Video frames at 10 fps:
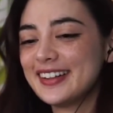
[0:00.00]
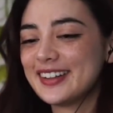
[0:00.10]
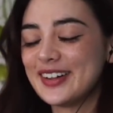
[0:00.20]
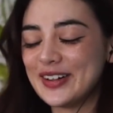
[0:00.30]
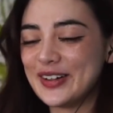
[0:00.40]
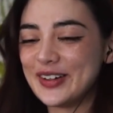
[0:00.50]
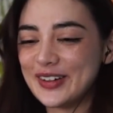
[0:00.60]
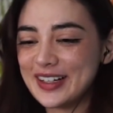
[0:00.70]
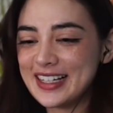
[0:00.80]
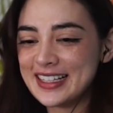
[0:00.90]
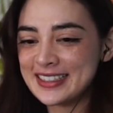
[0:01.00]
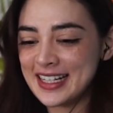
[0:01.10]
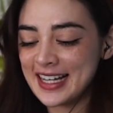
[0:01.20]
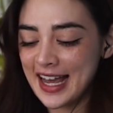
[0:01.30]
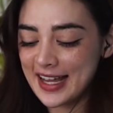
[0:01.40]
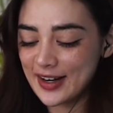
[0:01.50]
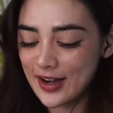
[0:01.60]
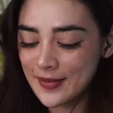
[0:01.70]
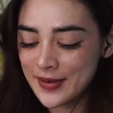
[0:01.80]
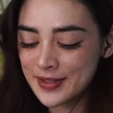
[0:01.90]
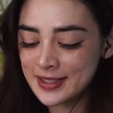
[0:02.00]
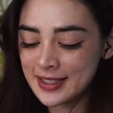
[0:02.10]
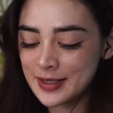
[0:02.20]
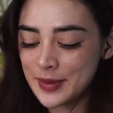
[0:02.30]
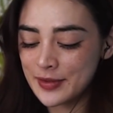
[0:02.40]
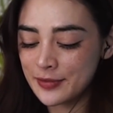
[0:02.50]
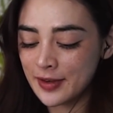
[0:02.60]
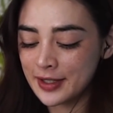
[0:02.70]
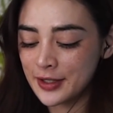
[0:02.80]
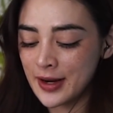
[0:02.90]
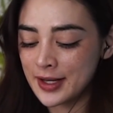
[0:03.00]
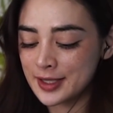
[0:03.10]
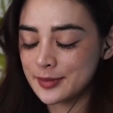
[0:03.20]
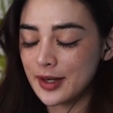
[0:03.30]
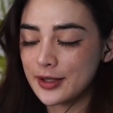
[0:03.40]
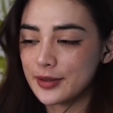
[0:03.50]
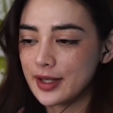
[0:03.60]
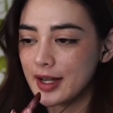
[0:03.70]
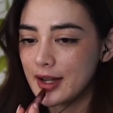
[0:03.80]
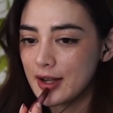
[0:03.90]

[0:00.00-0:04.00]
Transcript: oh, at least he can laugh. I haven't seen him even fucking crack a smile yet.